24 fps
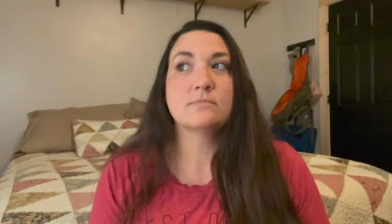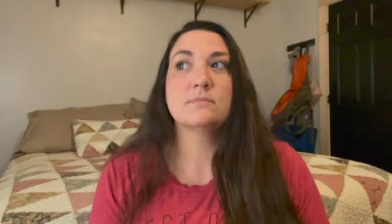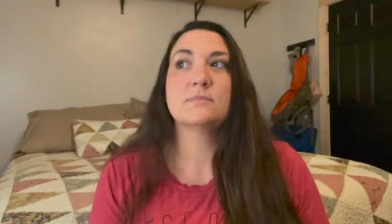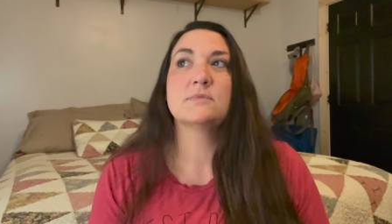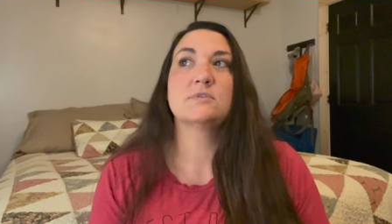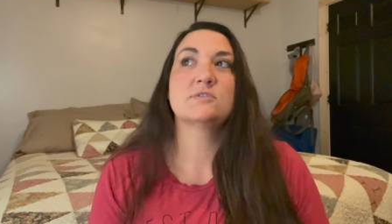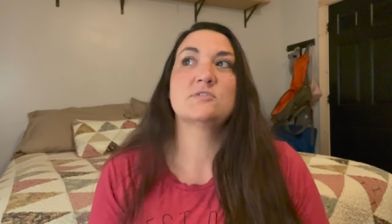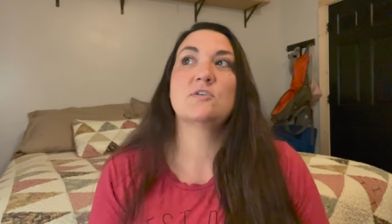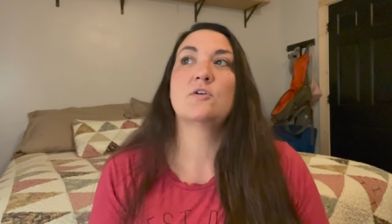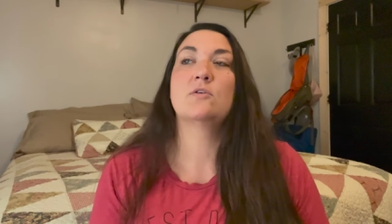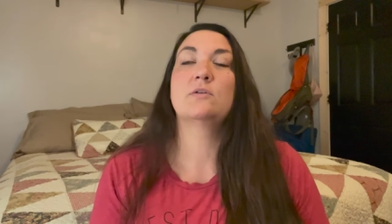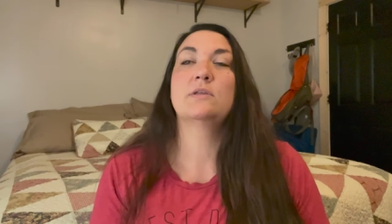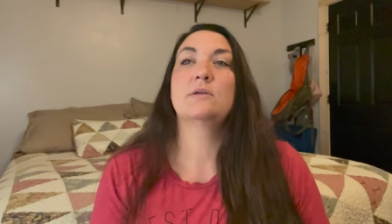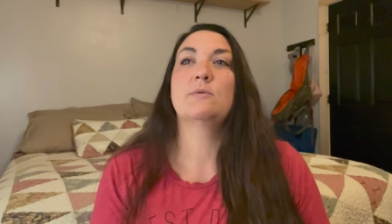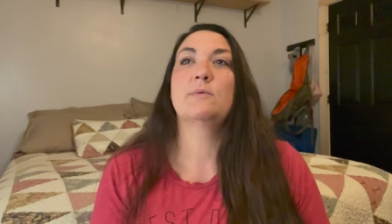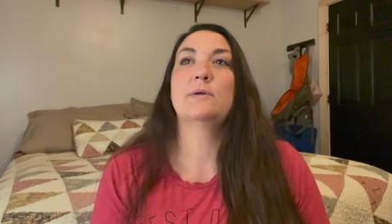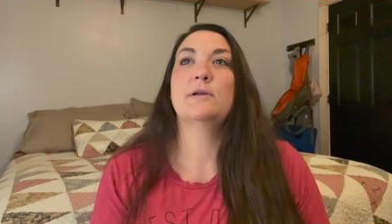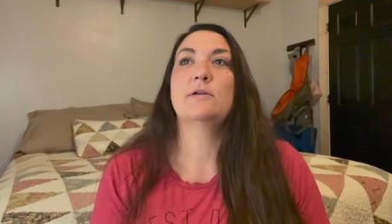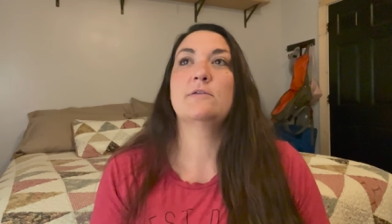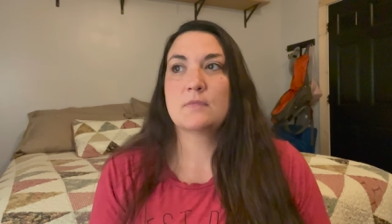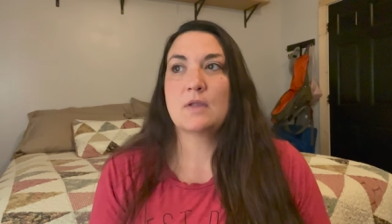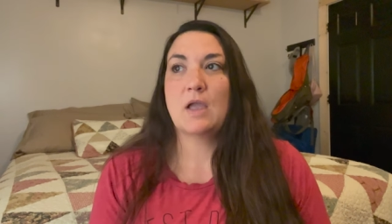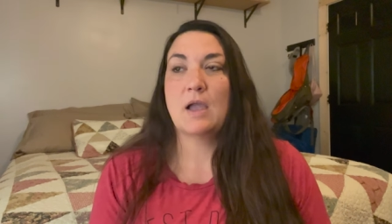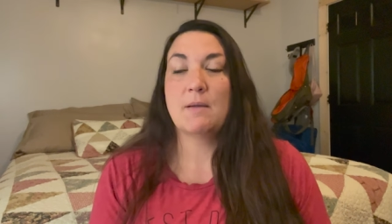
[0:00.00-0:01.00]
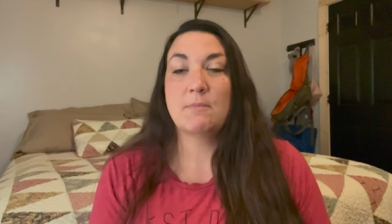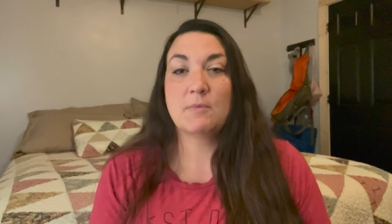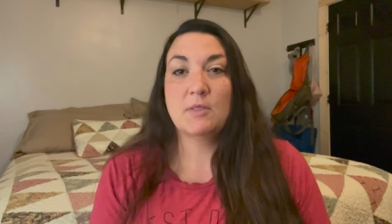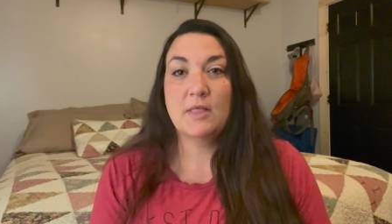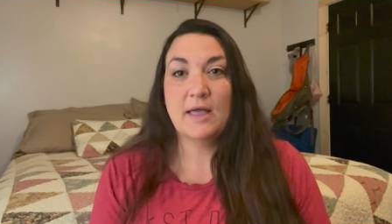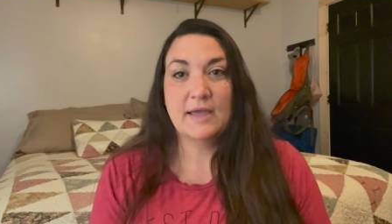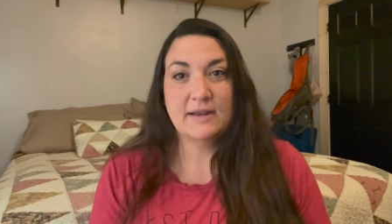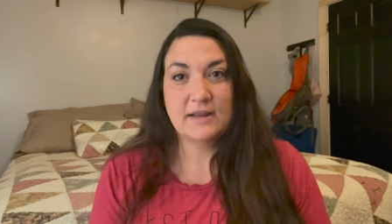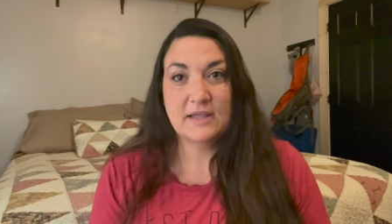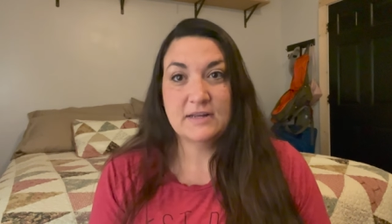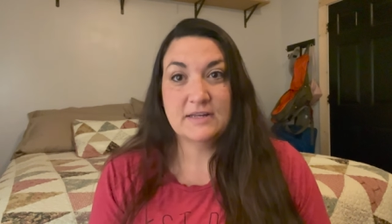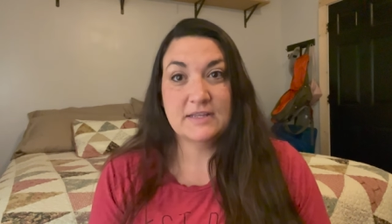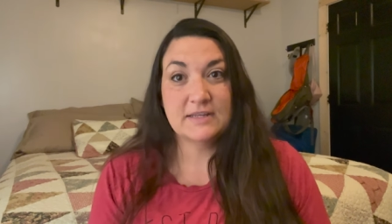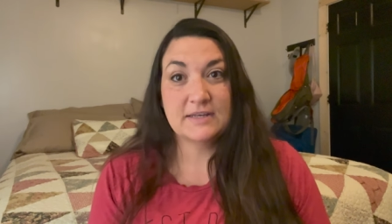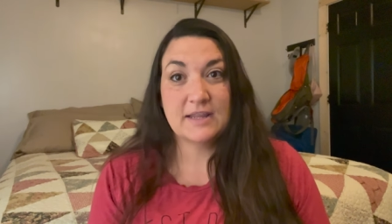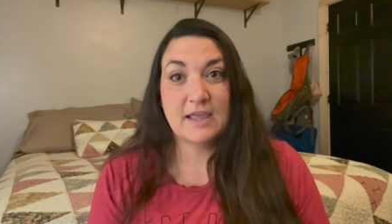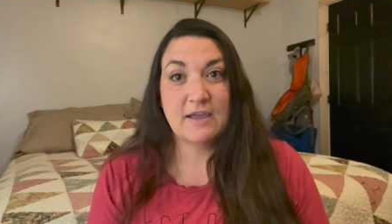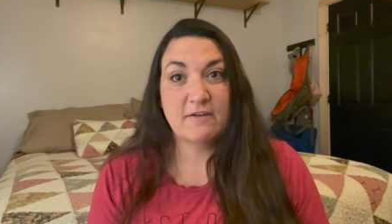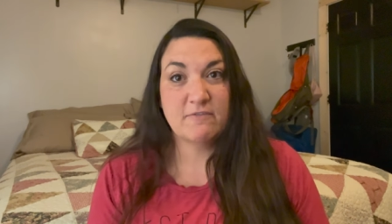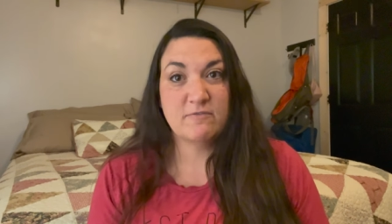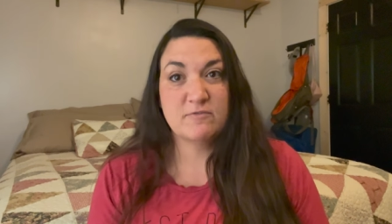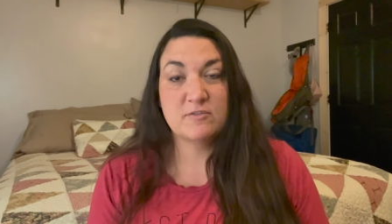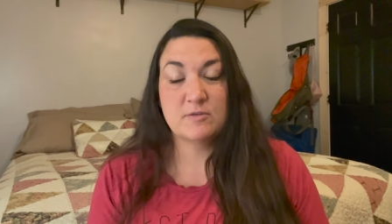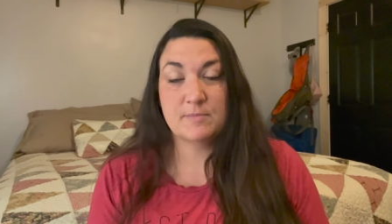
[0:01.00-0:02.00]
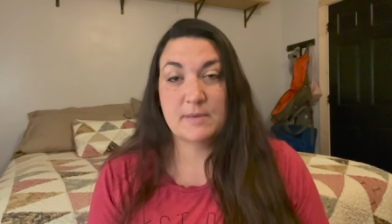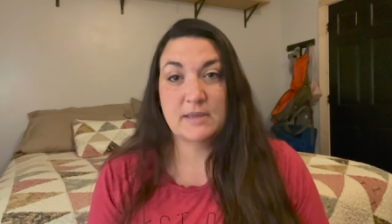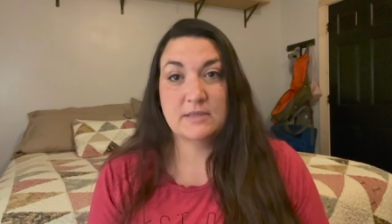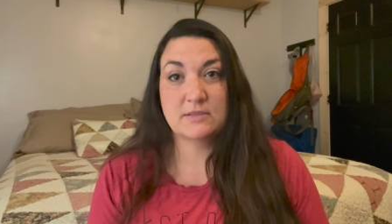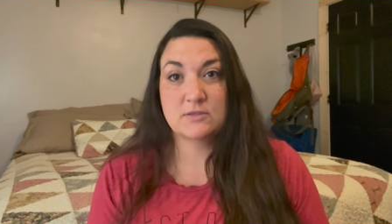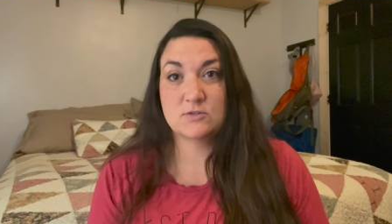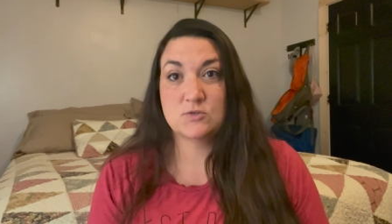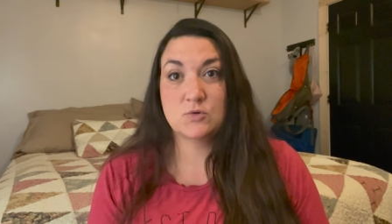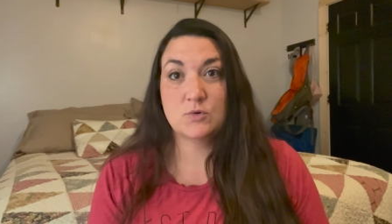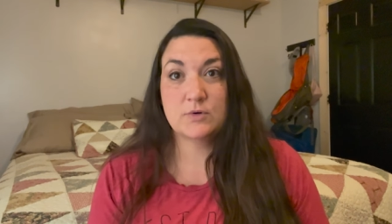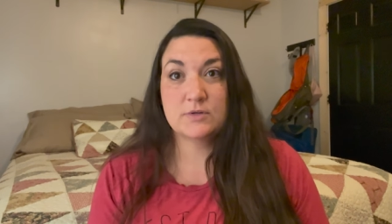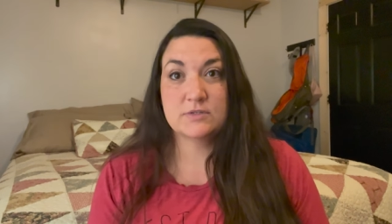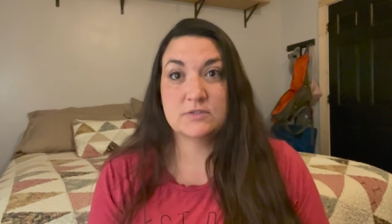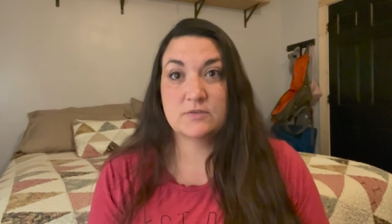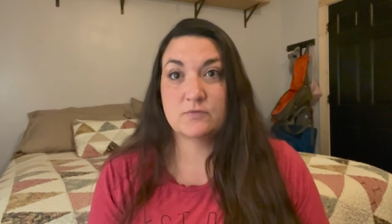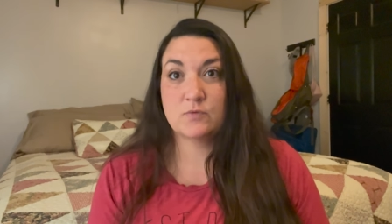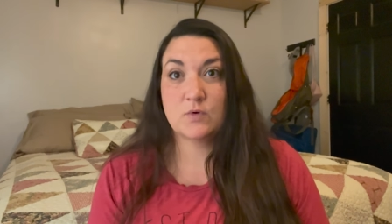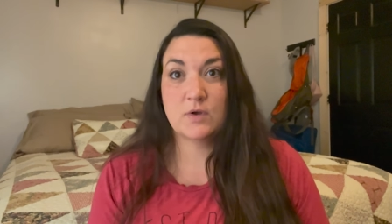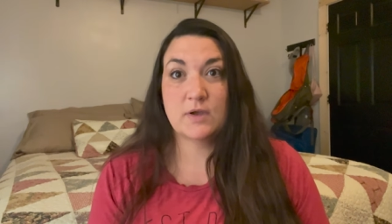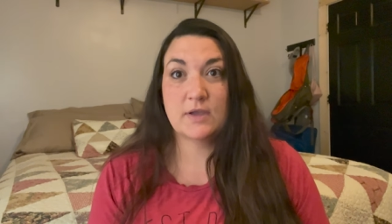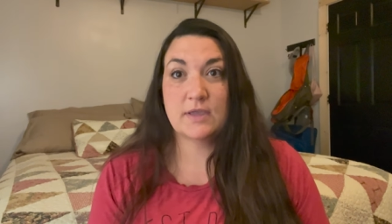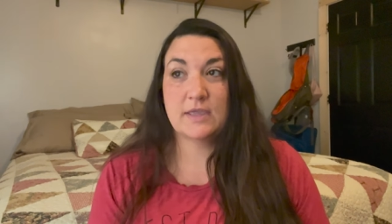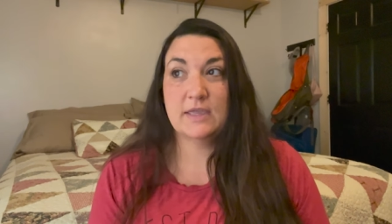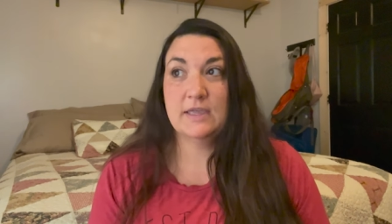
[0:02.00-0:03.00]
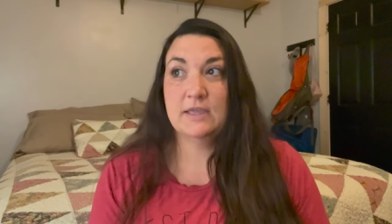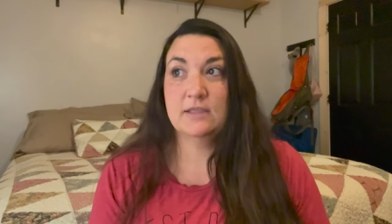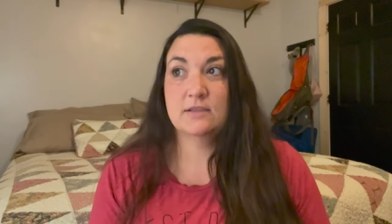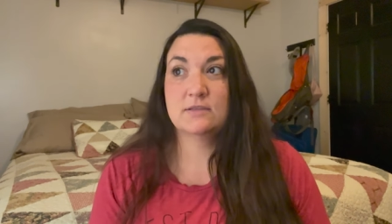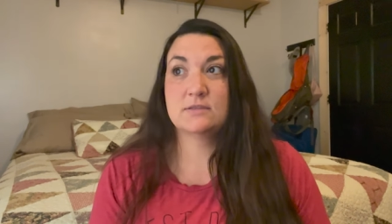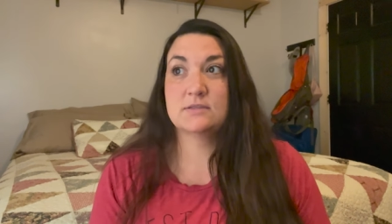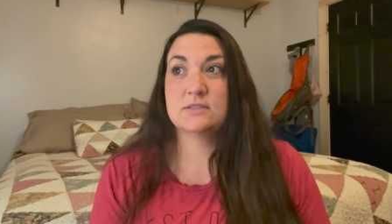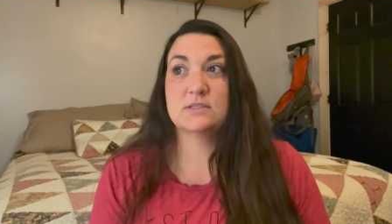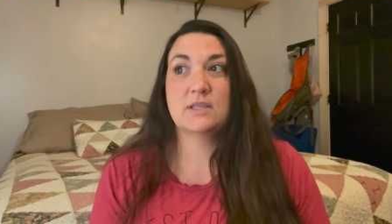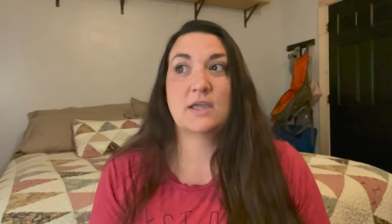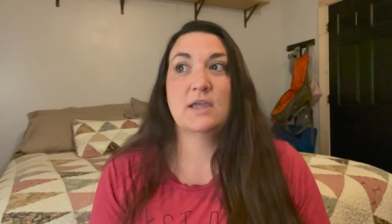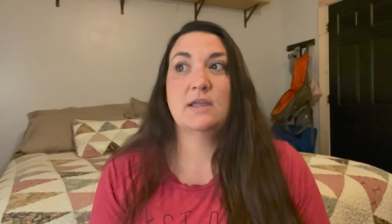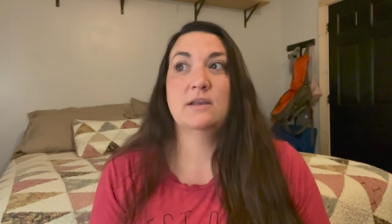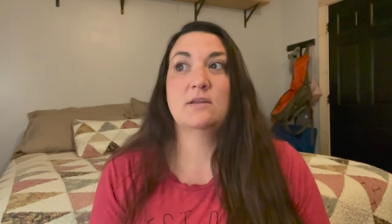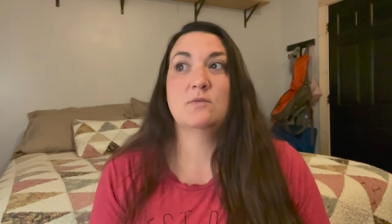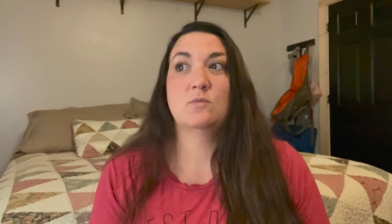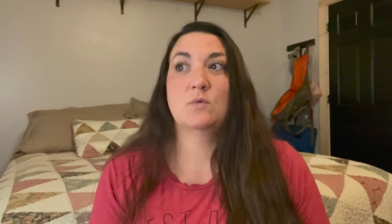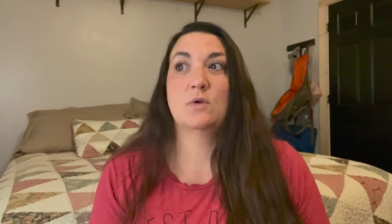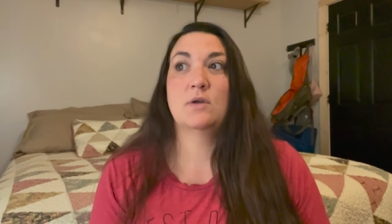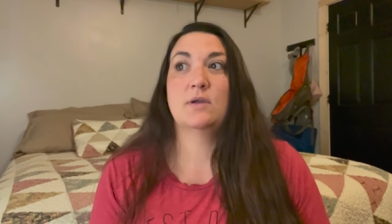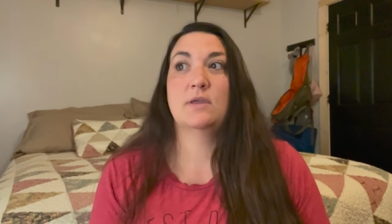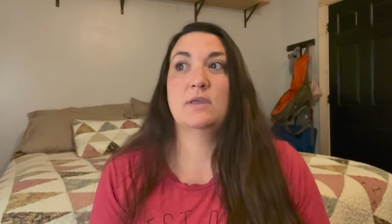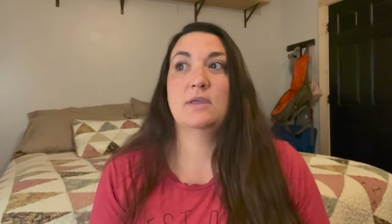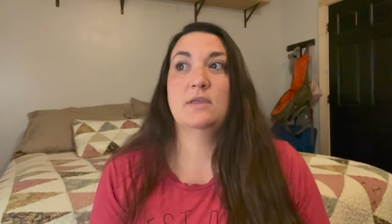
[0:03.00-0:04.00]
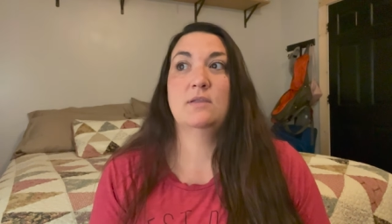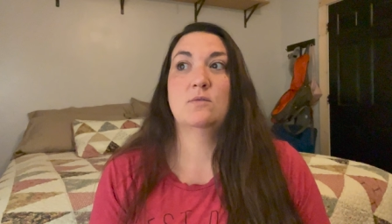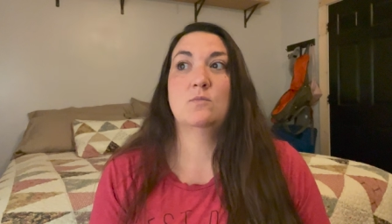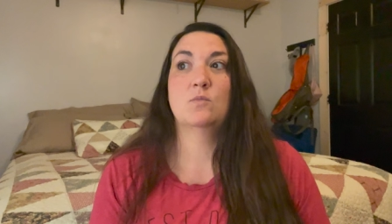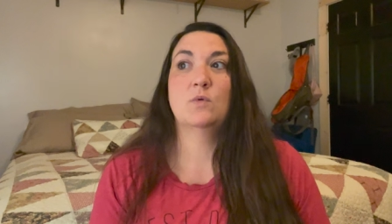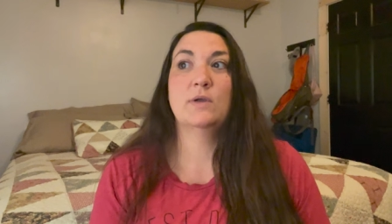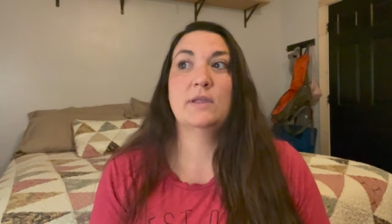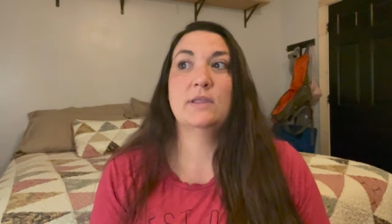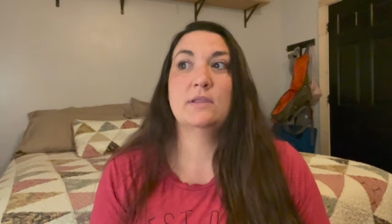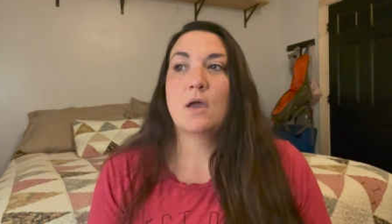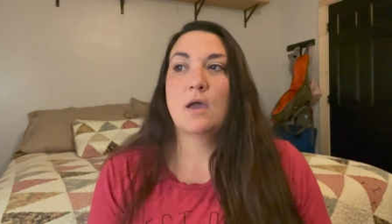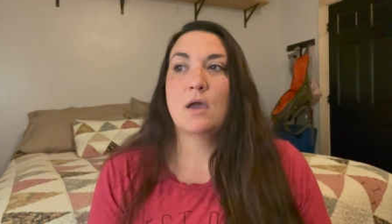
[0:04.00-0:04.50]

It's totally weird. I'm glad I didn't have to make the choice of what kid stayed and what kid went.